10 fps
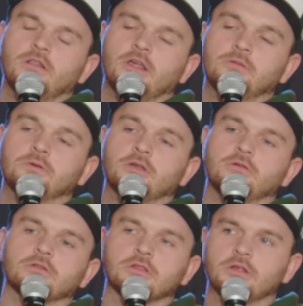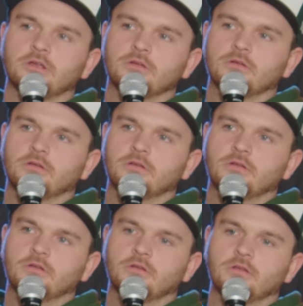that's because you're sick
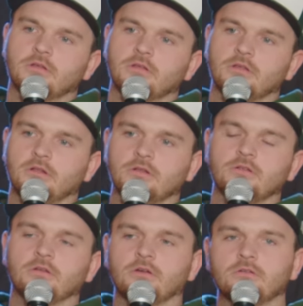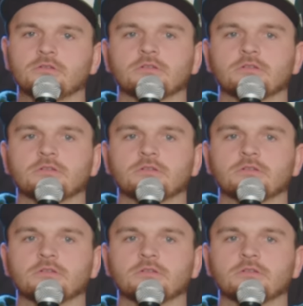and, you know, you